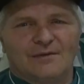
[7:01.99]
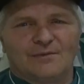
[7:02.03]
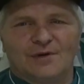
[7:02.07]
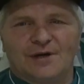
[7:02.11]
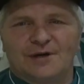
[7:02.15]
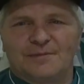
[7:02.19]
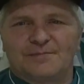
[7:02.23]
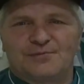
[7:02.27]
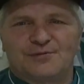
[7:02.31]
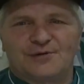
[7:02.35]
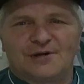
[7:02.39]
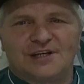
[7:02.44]

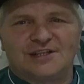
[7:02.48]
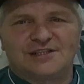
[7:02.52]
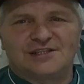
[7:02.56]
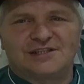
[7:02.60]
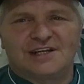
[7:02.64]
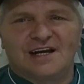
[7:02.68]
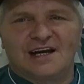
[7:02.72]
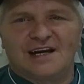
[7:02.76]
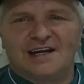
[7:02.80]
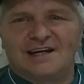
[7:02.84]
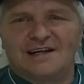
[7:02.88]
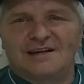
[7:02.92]
we
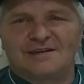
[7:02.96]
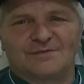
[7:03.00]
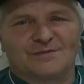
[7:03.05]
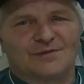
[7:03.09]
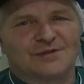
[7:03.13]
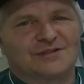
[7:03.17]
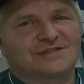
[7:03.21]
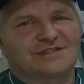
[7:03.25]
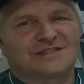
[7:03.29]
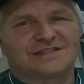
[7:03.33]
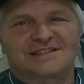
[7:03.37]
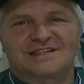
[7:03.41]
appreciate it, and
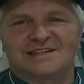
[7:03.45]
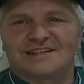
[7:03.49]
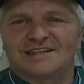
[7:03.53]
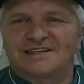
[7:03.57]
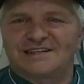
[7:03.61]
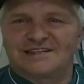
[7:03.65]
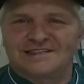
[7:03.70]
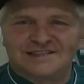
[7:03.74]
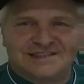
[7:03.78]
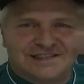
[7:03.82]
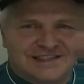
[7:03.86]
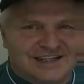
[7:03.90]
we're just
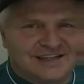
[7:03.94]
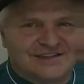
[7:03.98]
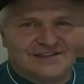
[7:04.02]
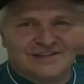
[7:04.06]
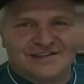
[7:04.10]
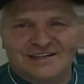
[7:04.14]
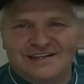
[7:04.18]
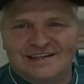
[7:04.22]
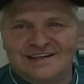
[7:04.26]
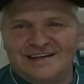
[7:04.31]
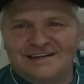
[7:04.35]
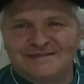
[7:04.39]
going to
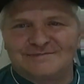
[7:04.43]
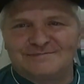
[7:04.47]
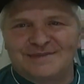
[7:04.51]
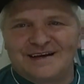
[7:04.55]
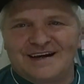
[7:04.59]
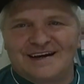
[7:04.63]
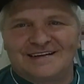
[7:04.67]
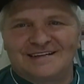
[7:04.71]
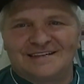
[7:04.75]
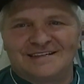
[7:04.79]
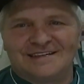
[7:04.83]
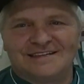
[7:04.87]
continue to get
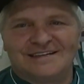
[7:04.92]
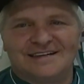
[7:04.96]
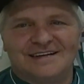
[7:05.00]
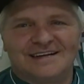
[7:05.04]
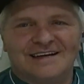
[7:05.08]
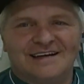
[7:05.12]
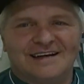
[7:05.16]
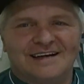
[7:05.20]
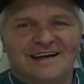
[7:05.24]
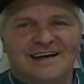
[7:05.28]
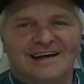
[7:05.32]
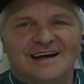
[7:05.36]

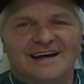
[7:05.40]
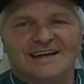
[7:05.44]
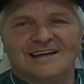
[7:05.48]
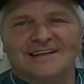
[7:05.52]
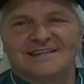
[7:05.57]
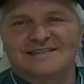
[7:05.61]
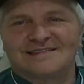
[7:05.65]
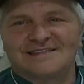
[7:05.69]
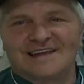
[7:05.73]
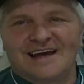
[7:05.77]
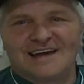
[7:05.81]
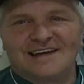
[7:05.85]
better.
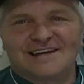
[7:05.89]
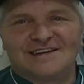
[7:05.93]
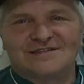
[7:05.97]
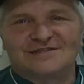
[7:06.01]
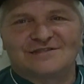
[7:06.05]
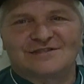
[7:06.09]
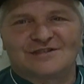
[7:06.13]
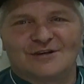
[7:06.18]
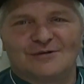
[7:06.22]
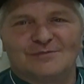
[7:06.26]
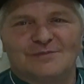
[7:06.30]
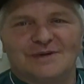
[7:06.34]
And thank
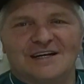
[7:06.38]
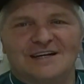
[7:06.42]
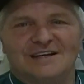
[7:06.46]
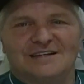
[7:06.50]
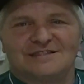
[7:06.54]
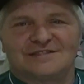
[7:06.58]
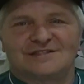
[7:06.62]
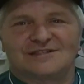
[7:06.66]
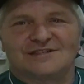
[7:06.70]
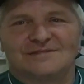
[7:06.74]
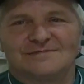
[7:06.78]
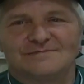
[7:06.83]
you so
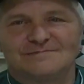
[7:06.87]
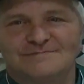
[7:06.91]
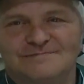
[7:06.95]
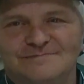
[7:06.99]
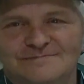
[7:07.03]
much.